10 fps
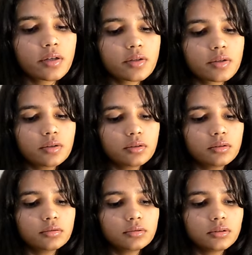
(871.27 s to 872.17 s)

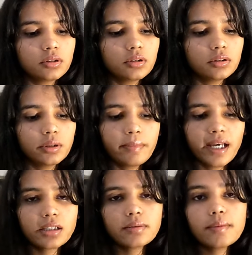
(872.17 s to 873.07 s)
So uh, the
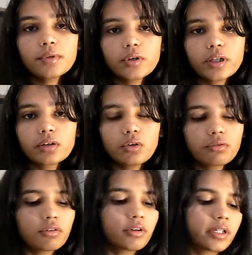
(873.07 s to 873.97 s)
maximum you can go
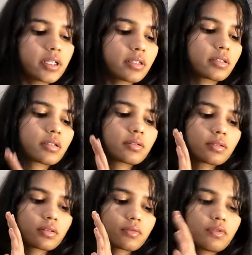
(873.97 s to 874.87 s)
for is
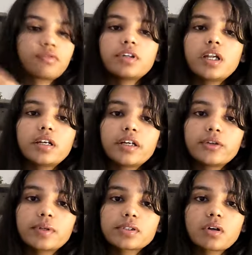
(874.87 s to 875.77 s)
1500
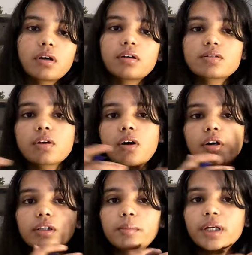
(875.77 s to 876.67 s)
US dollars
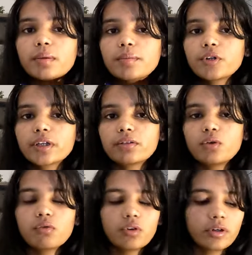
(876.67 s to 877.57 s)
or the minimum you can
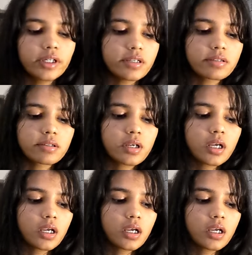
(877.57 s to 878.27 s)
go for is